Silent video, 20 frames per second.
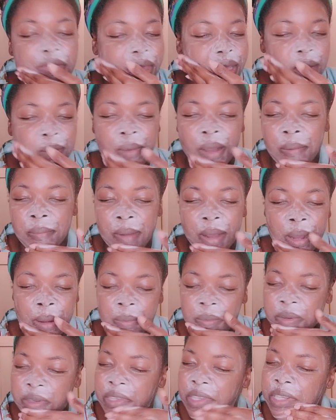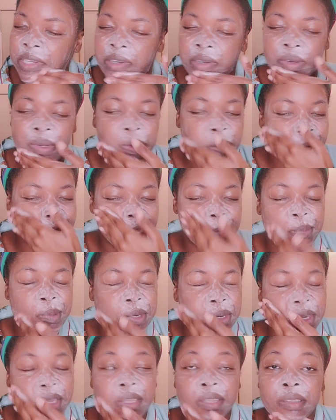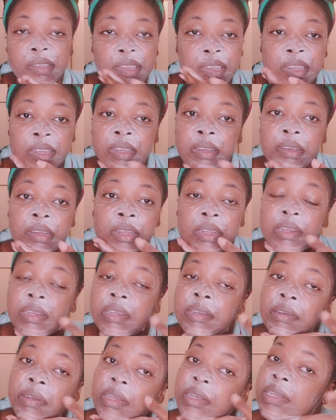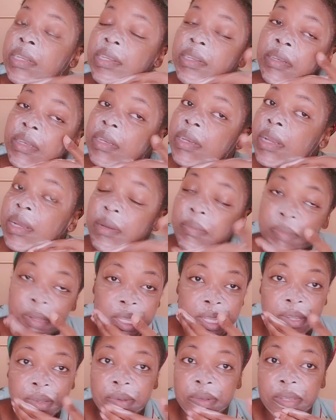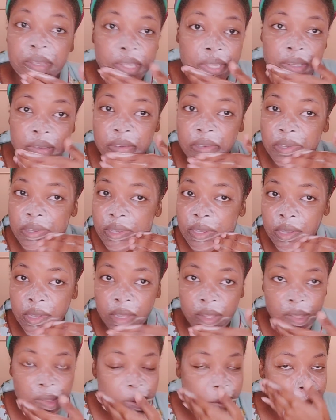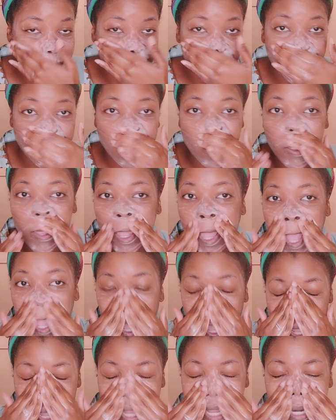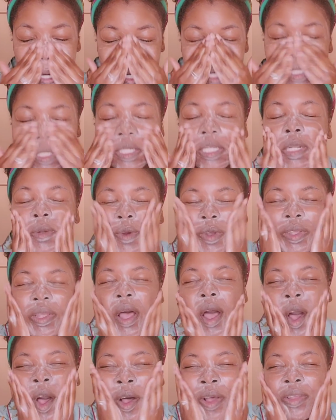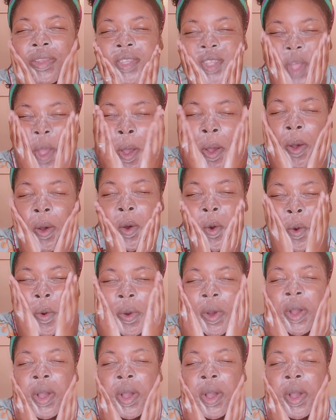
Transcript: My mom was still experiencing abuse, and she was also